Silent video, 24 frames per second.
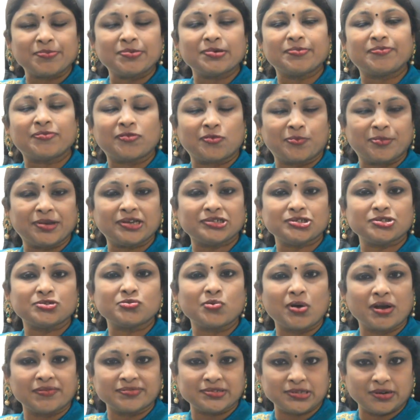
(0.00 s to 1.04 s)
for patients who
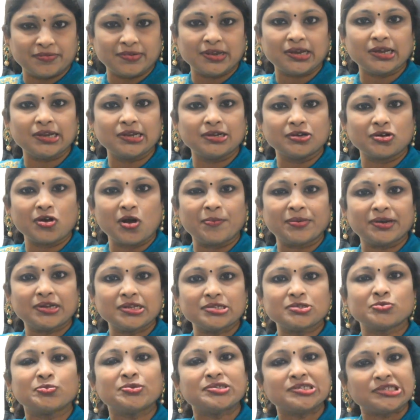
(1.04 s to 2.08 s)
have cervical
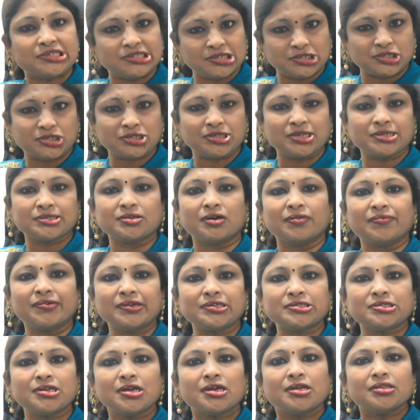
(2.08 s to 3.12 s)
incompetence, we stitch the cervix,
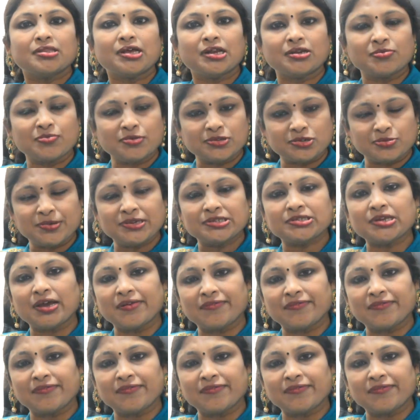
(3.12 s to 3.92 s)
which means